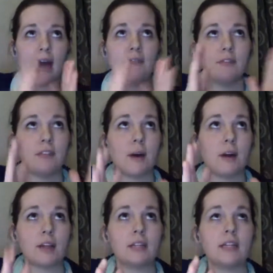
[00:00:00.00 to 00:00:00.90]
half of the
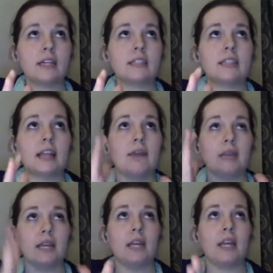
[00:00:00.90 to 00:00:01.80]
amount of clicks that
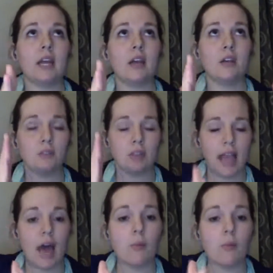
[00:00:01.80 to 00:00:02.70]
I'm getting for
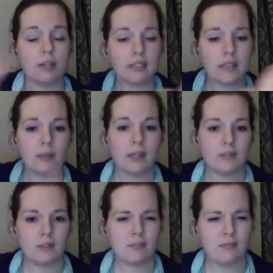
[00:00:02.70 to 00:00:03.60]
the cowboys, I'm
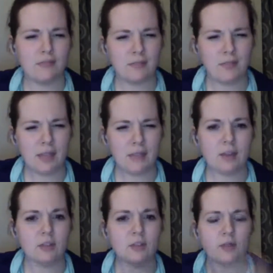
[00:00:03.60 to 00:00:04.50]
getting for the fake
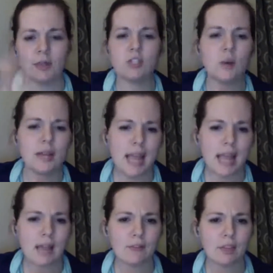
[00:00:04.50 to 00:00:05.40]
marriage. So if I'm getting
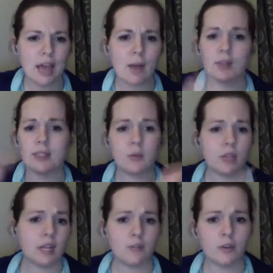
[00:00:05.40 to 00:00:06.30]
28 for the cowboys, I'm
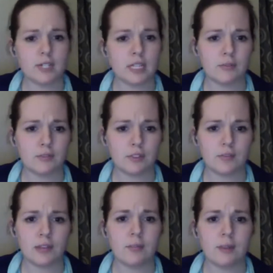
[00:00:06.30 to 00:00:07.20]
only getting 14 for
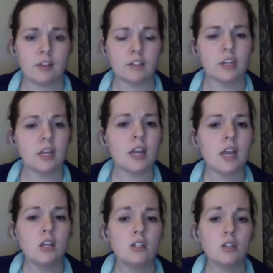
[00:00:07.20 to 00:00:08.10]
the fake marriage.
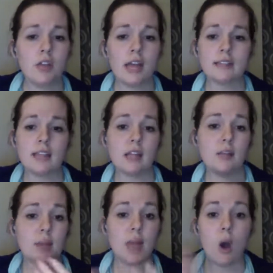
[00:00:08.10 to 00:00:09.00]
So that's
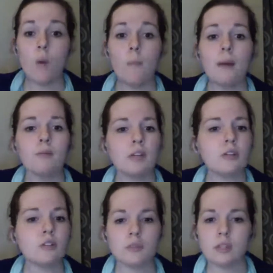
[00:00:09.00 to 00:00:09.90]
telling me, oh, my
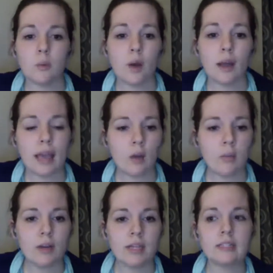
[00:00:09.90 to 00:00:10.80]
readers really want
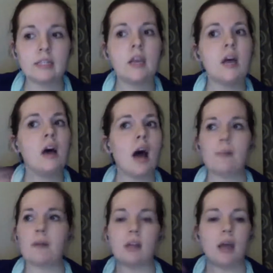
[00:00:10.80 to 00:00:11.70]
cowboys.
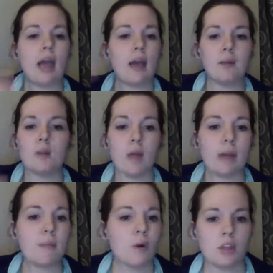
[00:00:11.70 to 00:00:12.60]
I'm gonna
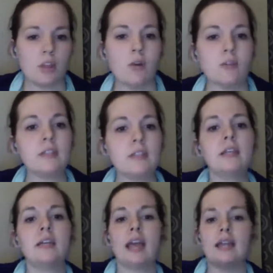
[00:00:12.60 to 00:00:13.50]
write more of those
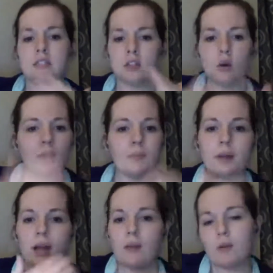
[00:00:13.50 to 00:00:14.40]
and slowly
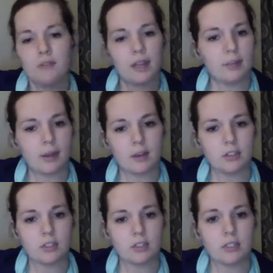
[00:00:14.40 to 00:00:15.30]
put out more fake
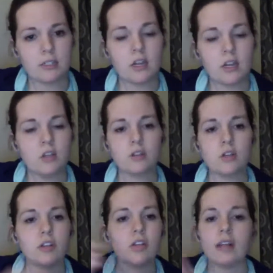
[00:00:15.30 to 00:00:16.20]
marriage series.
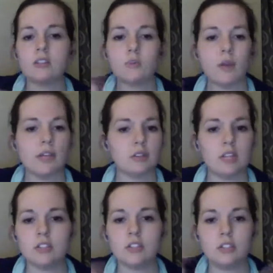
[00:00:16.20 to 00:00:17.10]
So there's lots of ways
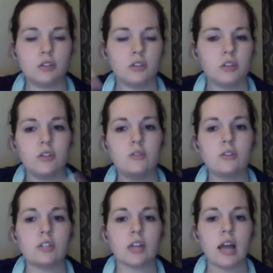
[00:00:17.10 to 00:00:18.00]
or things that you can
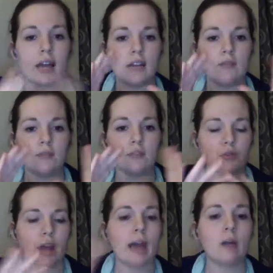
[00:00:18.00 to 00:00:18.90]
use to kind of
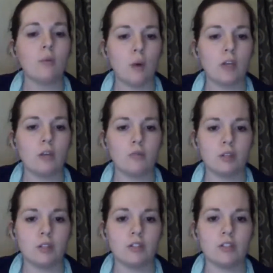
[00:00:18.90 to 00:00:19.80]
track what your
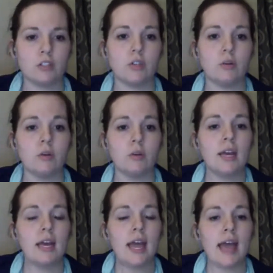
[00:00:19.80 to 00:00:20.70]
readers do,
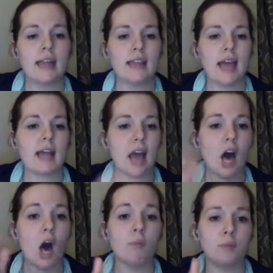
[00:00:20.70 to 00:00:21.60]
and that can
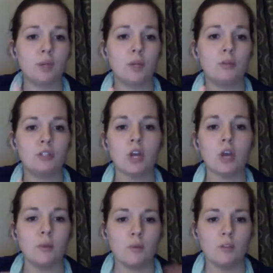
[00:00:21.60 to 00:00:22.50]
help you
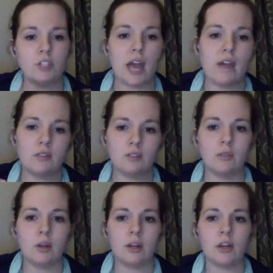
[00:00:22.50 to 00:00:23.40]
determine which avenue
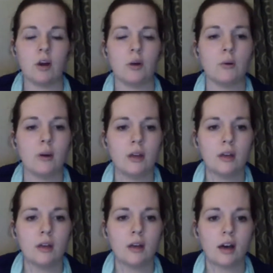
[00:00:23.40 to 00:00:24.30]
you want to go
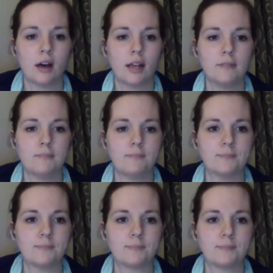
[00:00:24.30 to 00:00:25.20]
on.
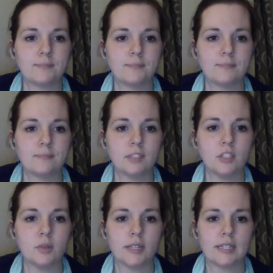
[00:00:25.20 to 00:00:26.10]

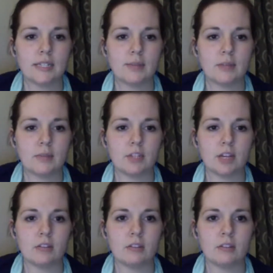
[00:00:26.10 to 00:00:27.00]
Did you want to say something,
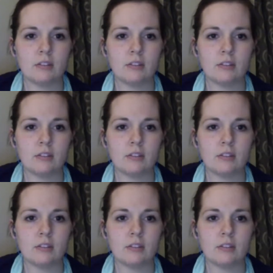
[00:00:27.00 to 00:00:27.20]
Michelle?